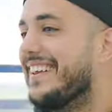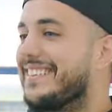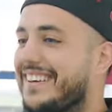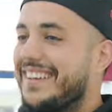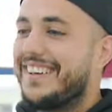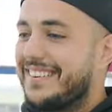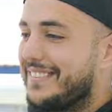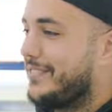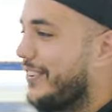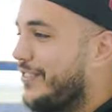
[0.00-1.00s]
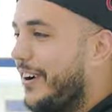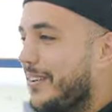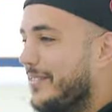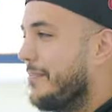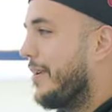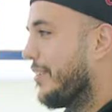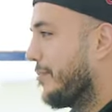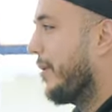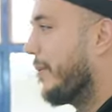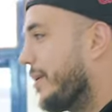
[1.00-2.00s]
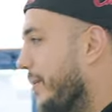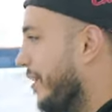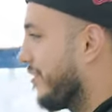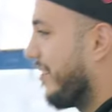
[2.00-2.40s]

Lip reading: let's get you just trying some pairs, bro. What do you want to